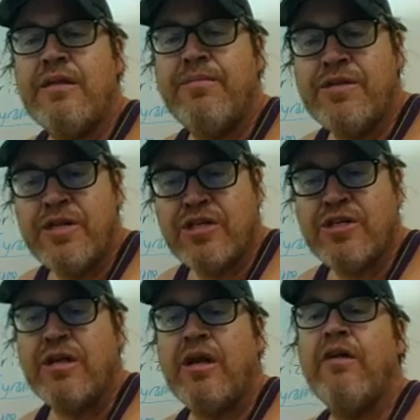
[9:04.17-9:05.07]
into the
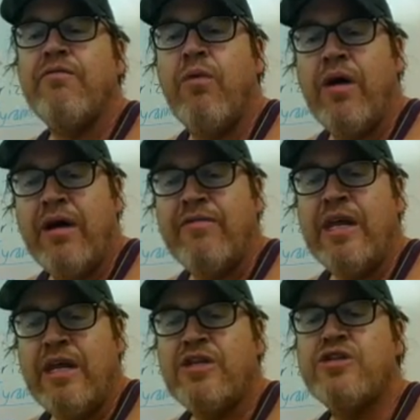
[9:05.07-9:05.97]
position of
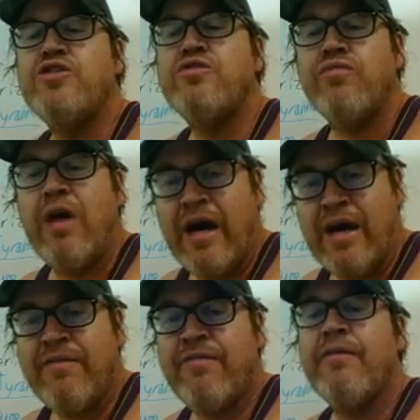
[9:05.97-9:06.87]
needing to
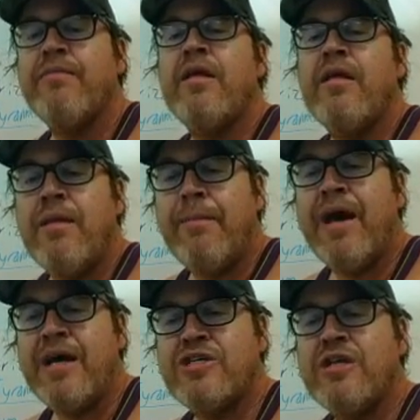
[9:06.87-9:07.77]
drive the
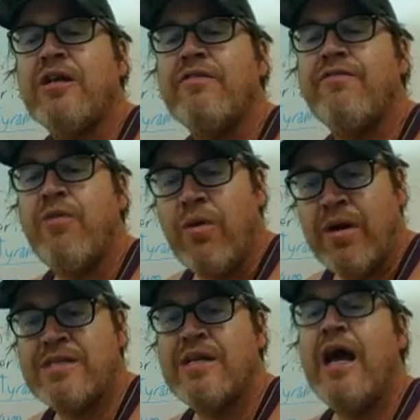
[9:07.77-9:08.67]
pestilent
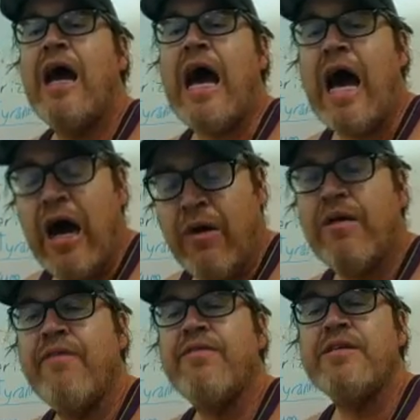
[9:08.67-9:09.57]
force
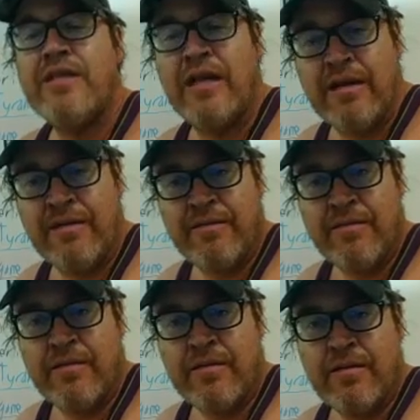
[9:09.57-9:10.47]
out of the city.
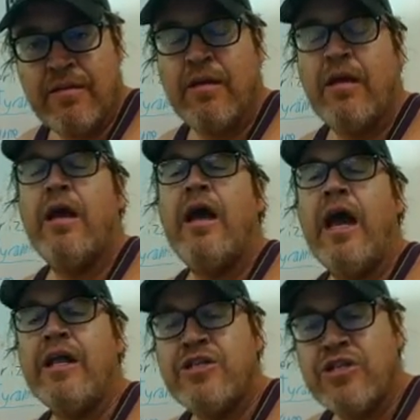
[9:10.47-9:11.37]

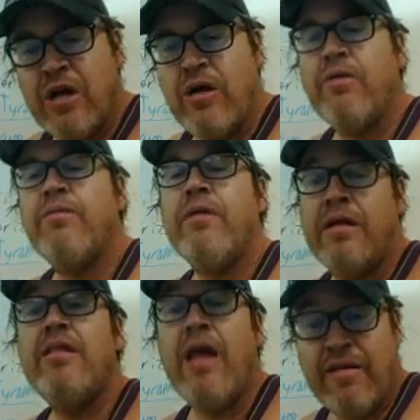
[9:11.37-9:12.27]
And so
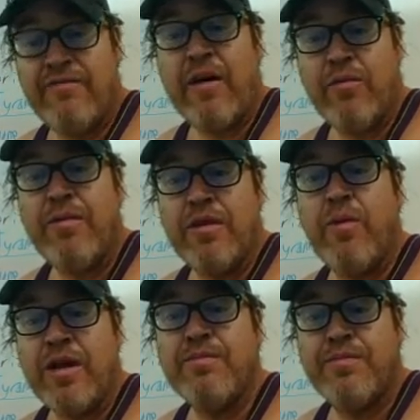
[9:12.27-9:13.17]
that, in fact, would be the
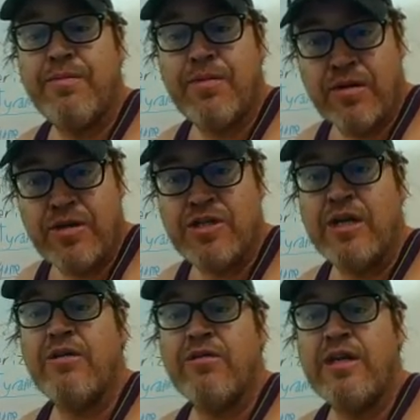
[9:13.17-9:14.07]
way to purge
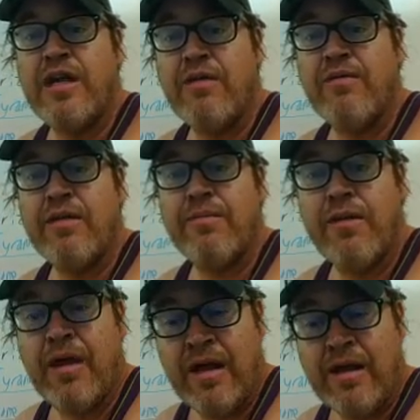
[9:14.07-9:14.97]
it in order to get rid of the
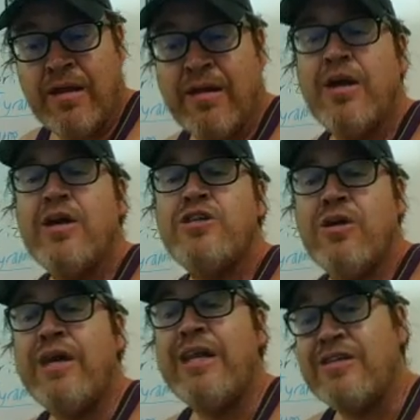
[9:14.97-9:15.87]
plague.
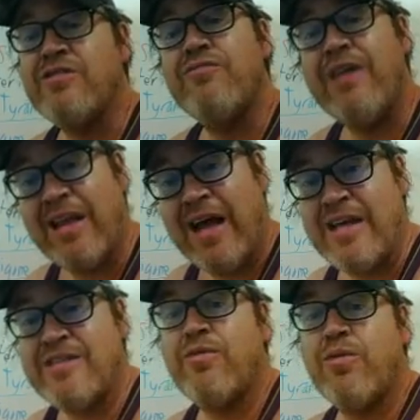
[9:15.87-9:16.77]
So he doesn't
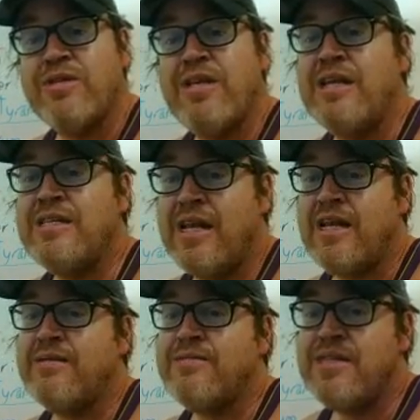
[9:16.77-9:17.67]
realize, of course, that he's
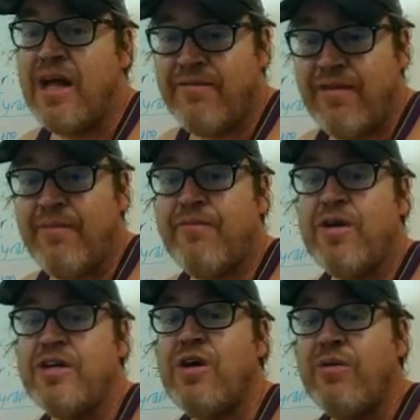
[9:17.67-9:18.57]
setting himself up for
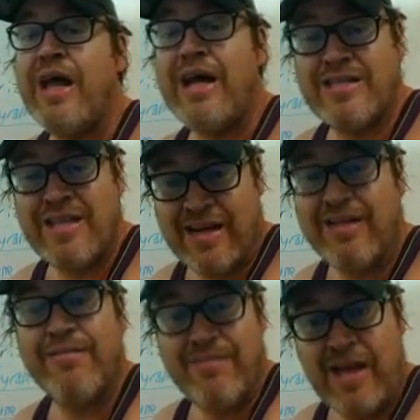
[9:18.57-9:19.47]
his own
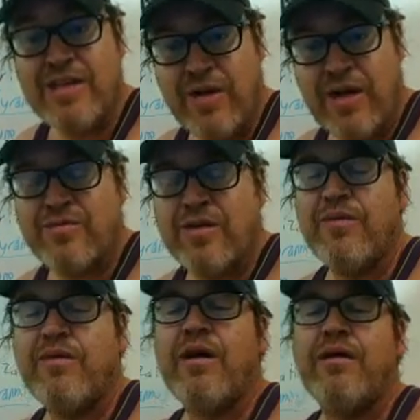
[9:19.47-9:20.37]
exile, as we
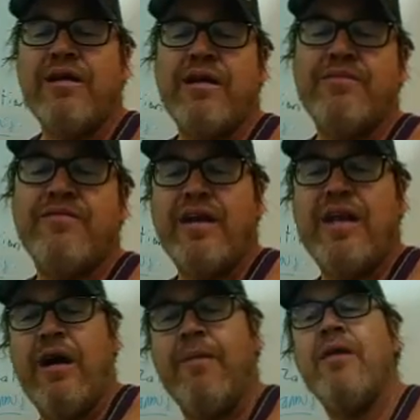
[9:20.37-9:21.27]
come to find
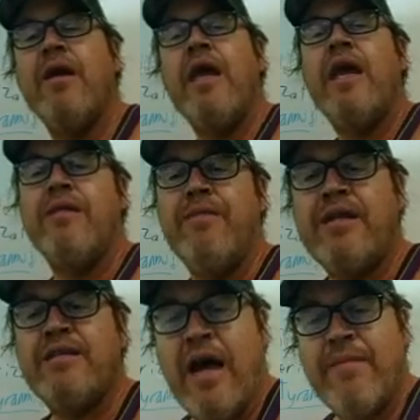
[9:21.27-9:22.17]
out. In the
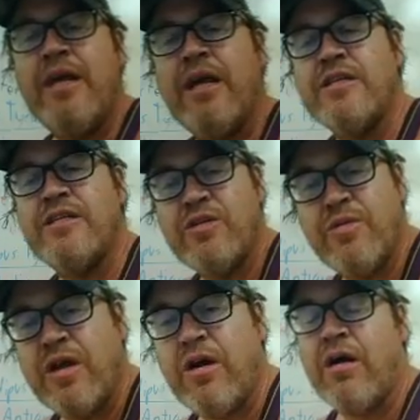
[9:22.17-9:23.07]
meantime, he consults
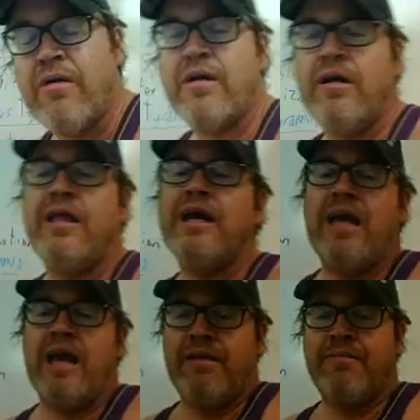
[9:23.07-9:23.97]
with the oracle
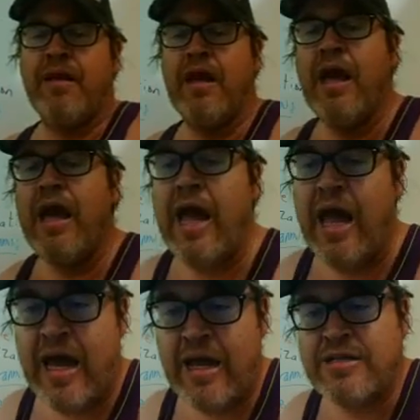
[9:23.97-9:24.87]
again,
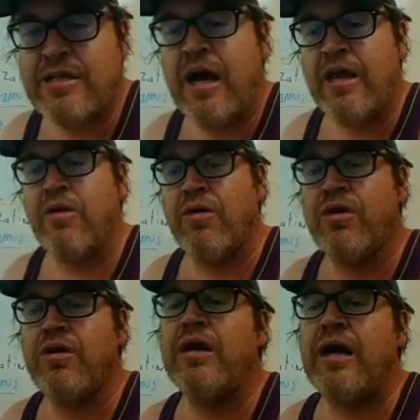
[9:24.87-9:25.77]
and the
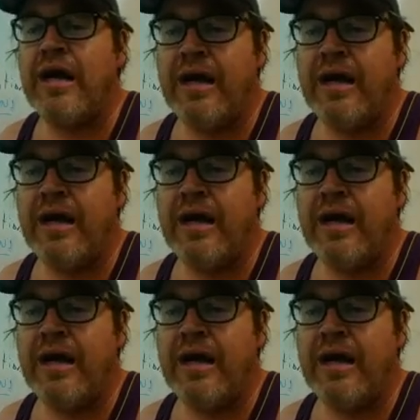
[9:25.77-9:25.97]
oracle,